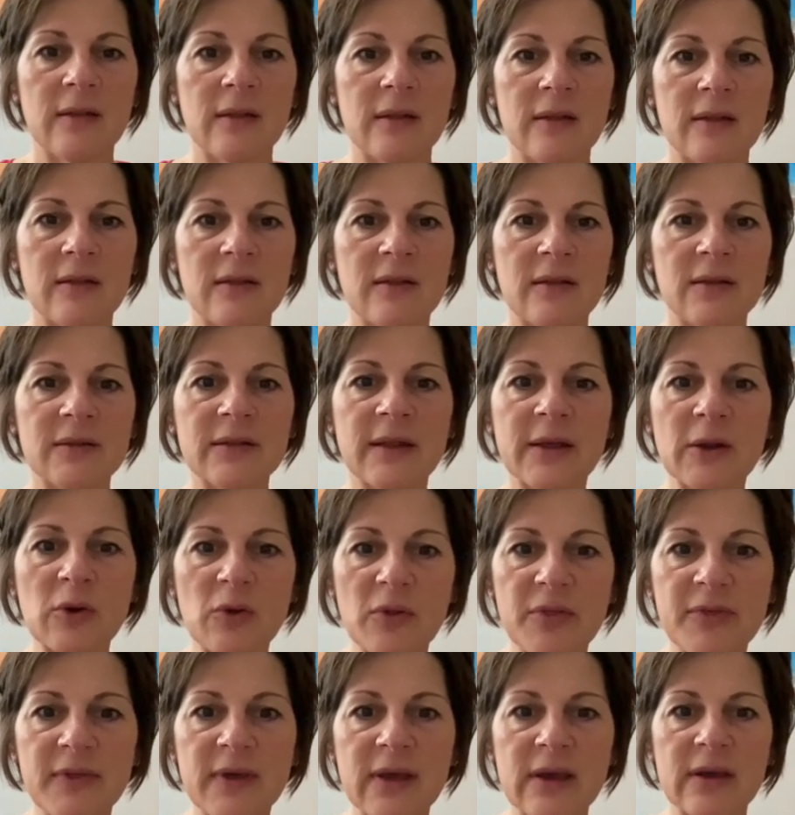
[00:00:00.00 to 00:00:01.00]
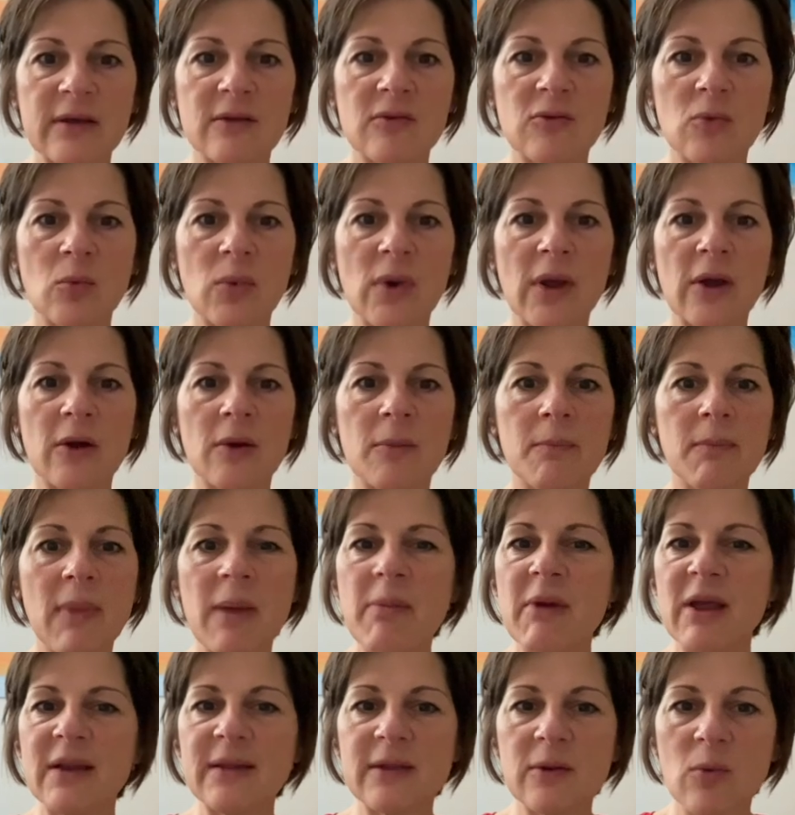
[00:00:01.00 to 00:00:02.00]
little things where
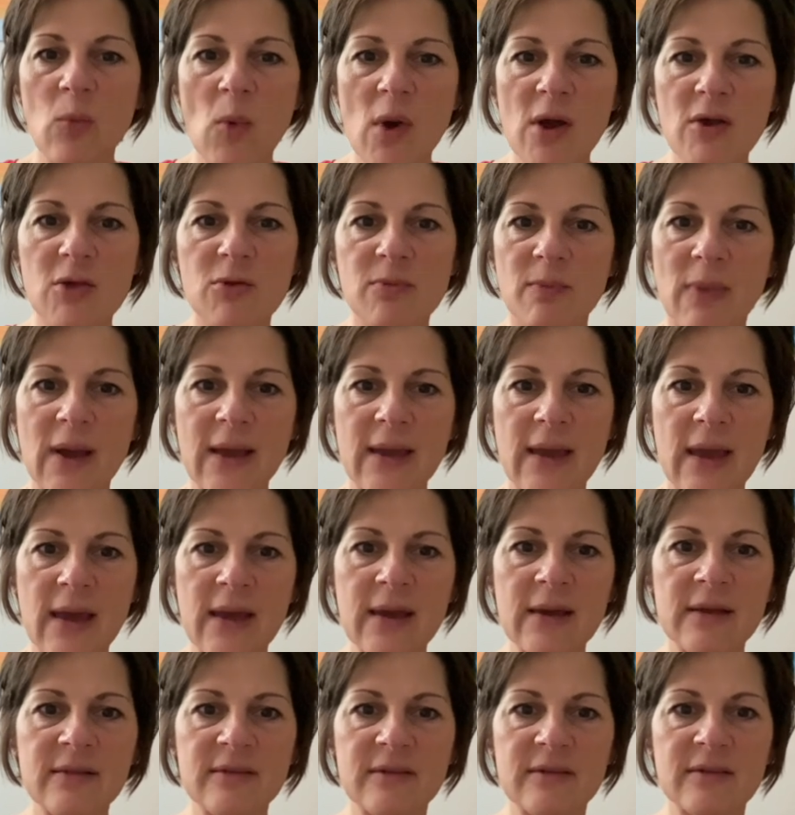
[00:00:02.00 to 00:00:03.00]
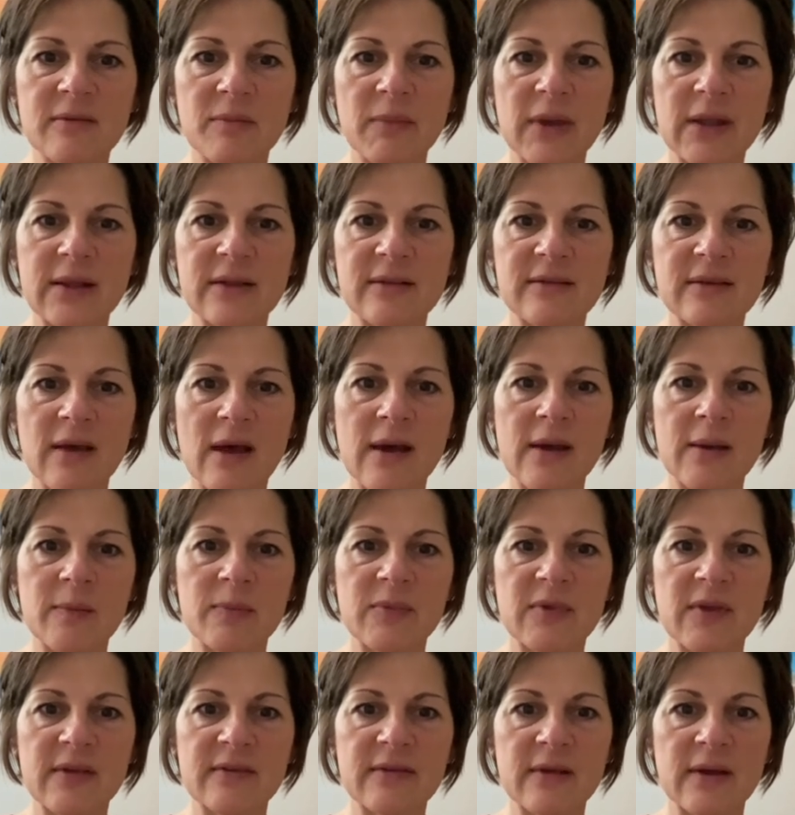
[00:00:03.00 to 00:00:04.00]
maybe I didn't wash my hands as many
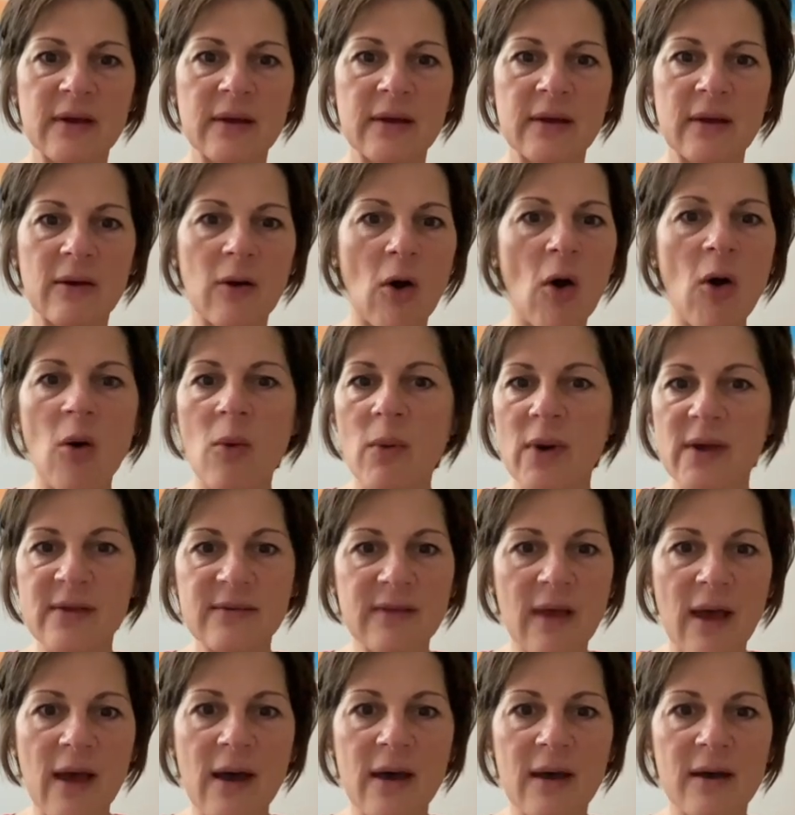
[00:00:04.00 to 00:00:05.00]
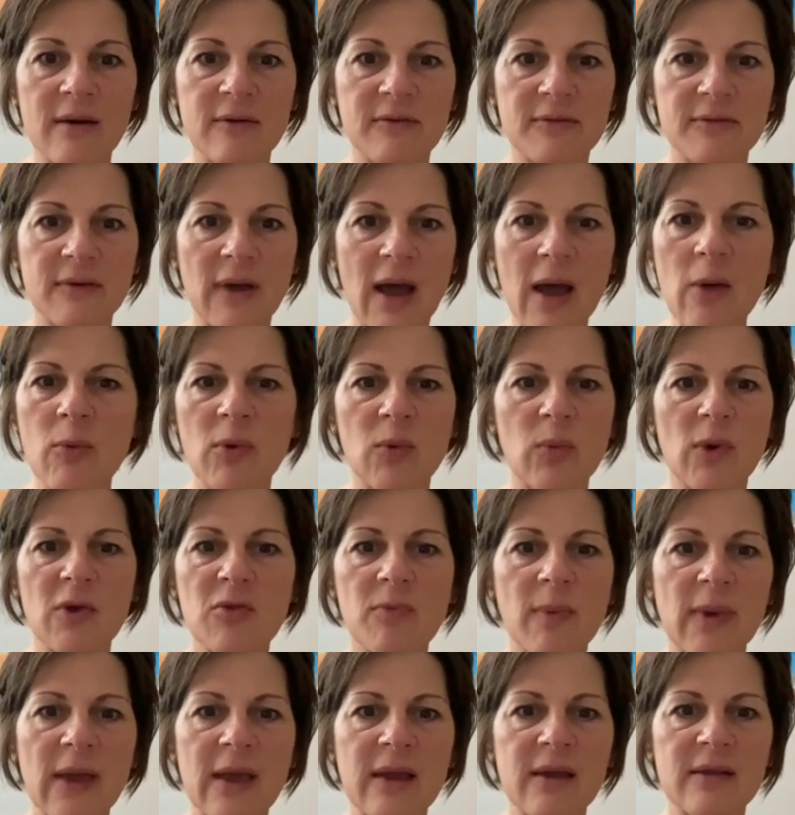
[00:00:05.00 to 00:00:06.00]
times as I always have. I would wash
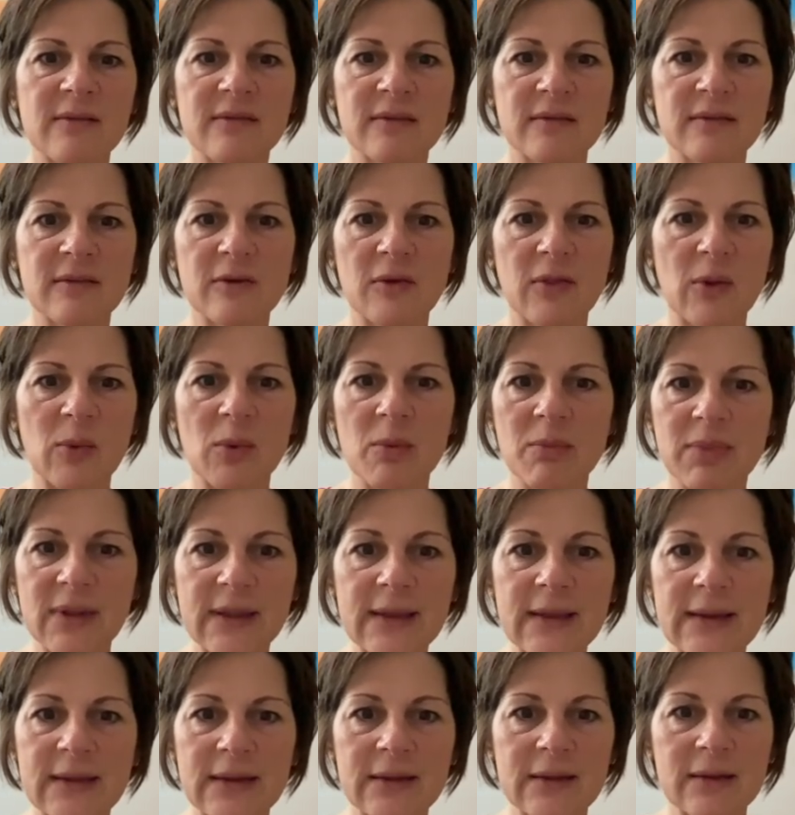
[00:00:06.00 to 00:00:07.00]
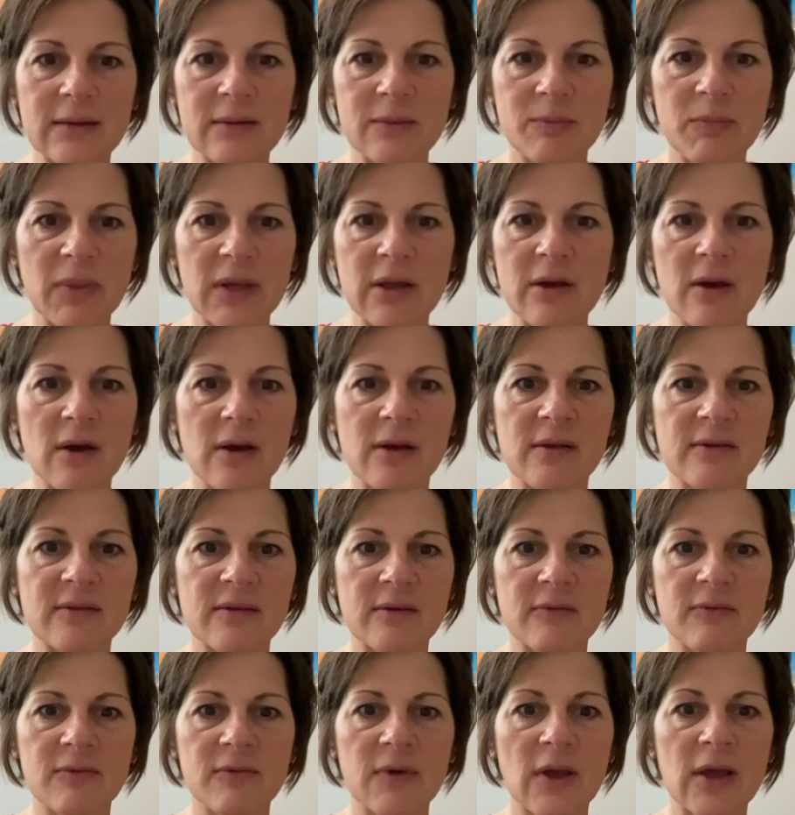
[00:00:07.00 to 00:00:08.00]
my hands until they were bleeding because
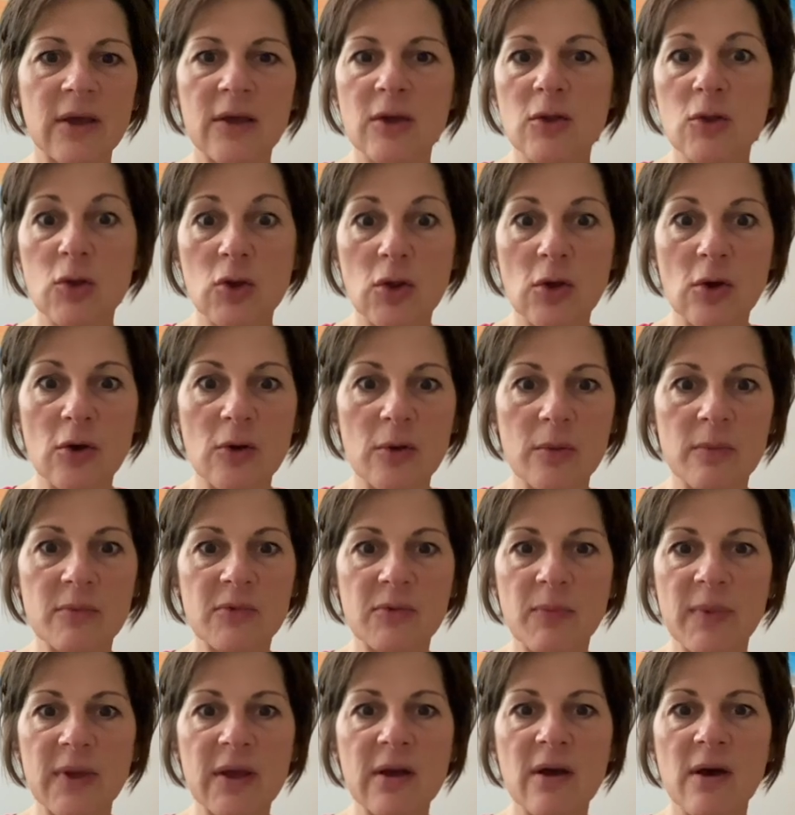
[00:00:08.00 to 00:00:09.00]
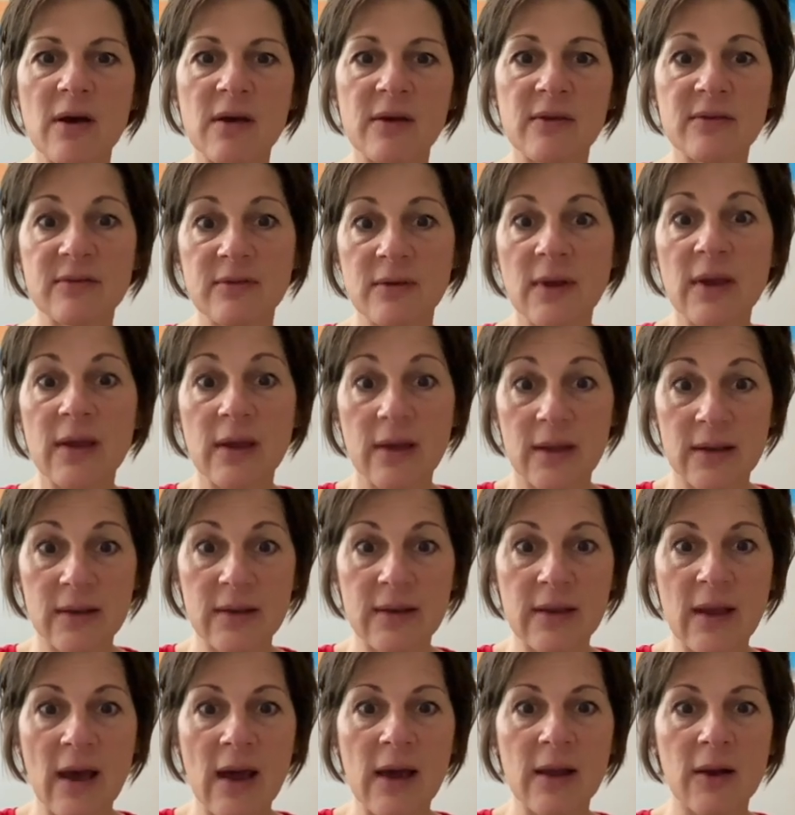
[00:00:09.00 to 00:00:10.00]
of germs, because
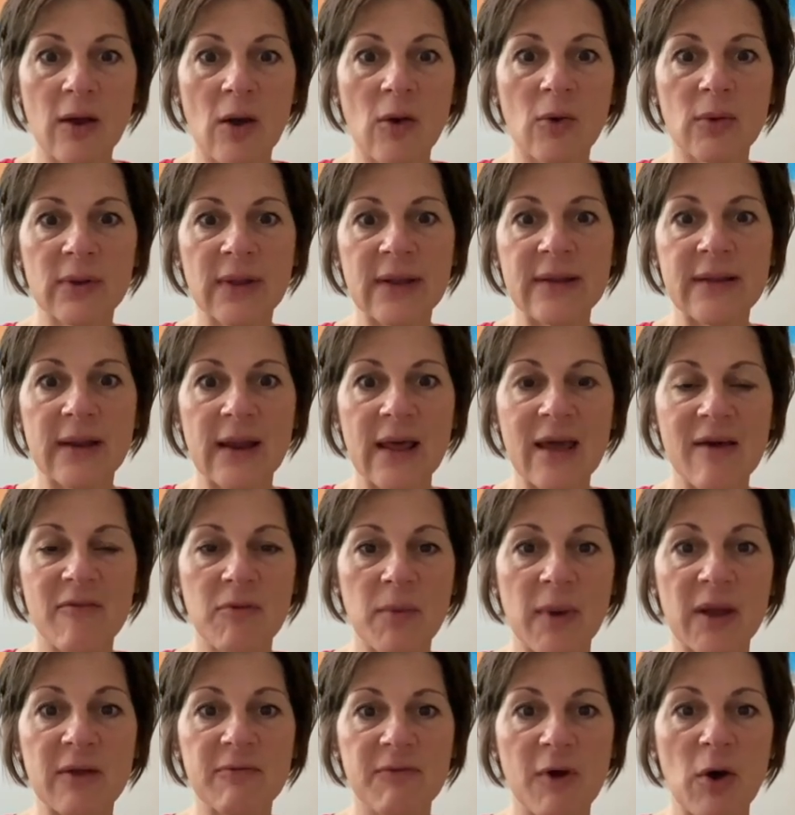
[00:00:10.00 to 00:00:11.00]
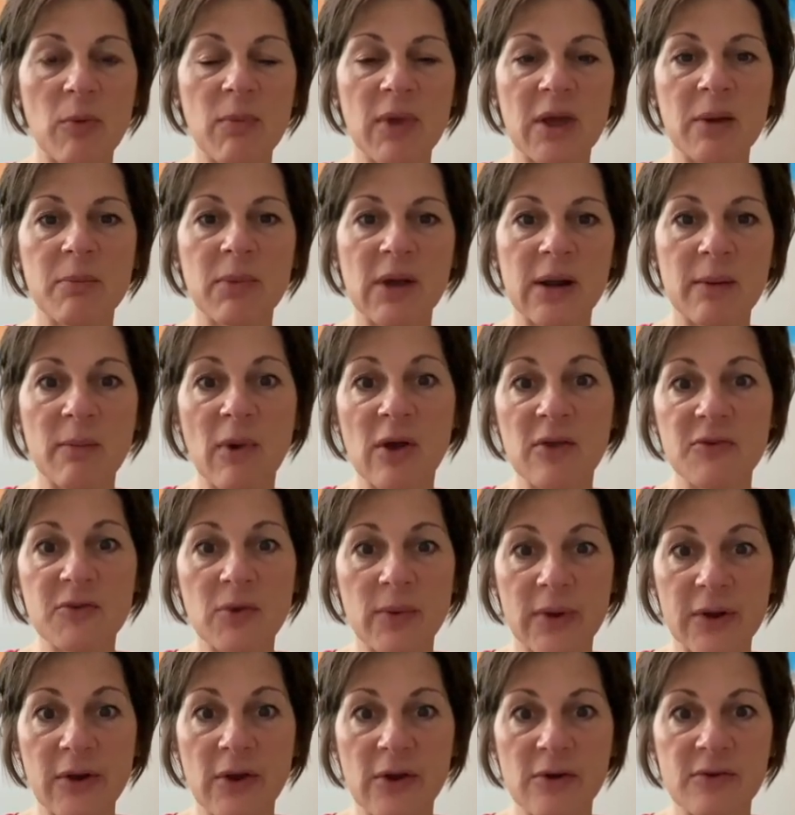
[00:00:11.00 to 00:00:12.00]
not only did I have emetophobia, but I'm also
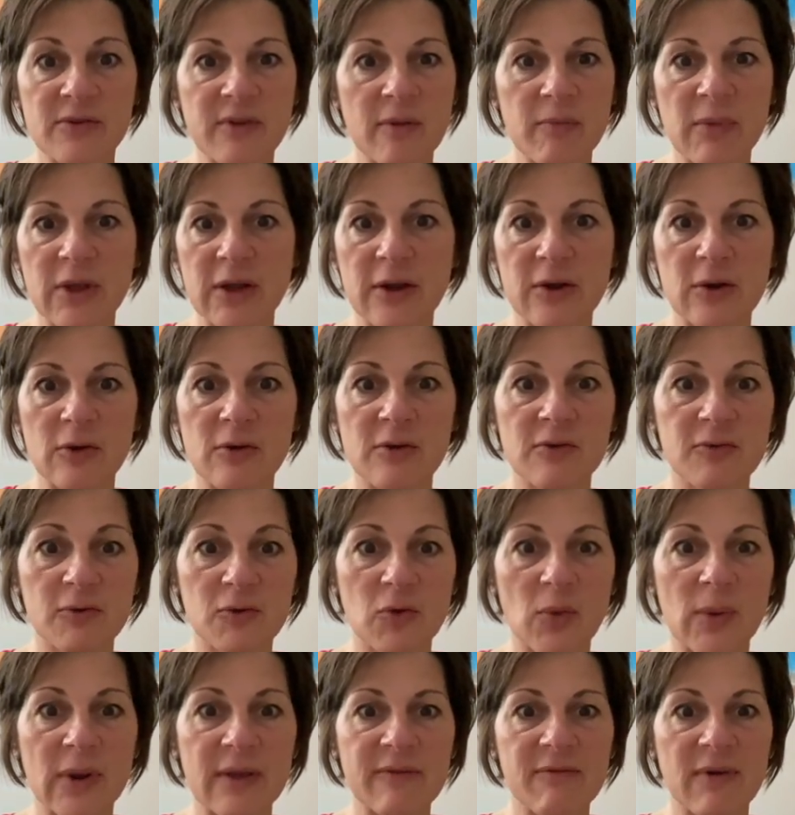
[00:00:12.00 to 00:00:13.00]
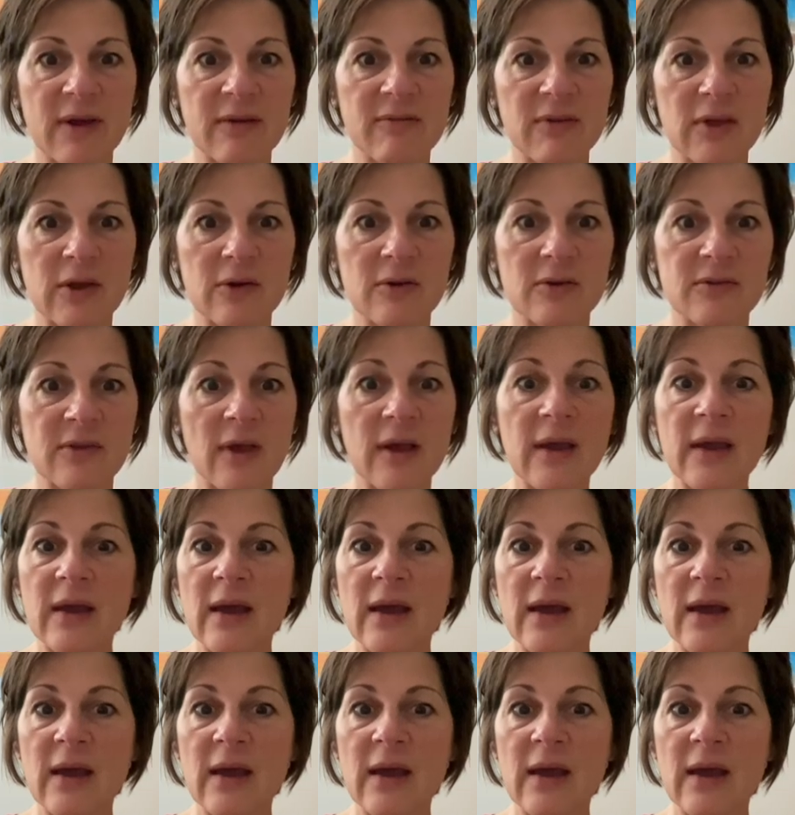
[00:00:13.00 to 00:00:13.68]
a nurse. I've been a nurse for 25 years.